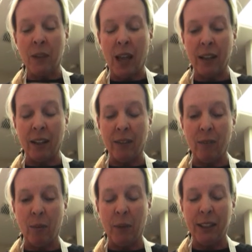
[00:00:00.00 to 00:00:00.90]
I cut it
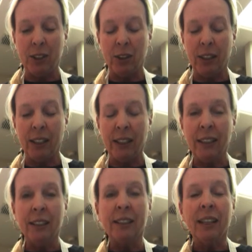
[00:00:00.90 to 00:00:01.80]
from my tree
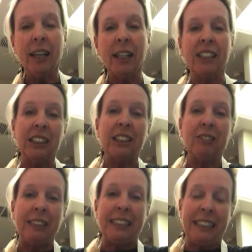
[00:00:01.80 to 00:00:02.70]
and I just
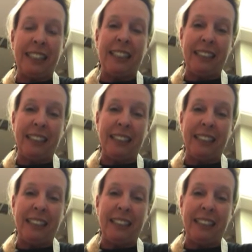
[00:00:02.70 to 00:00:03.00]
squeezed it in